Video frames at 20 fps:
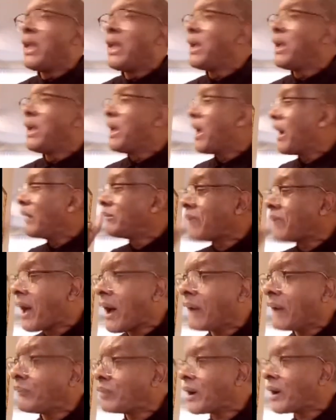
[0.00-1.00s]
He has
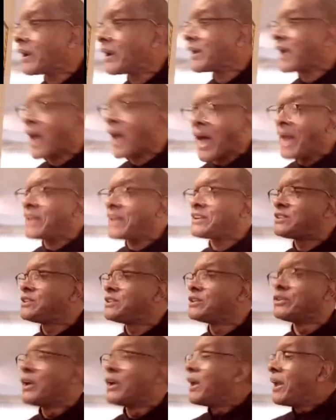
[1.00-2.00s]
not forgot
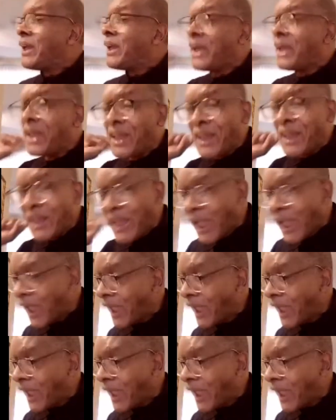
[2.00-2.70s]
you. He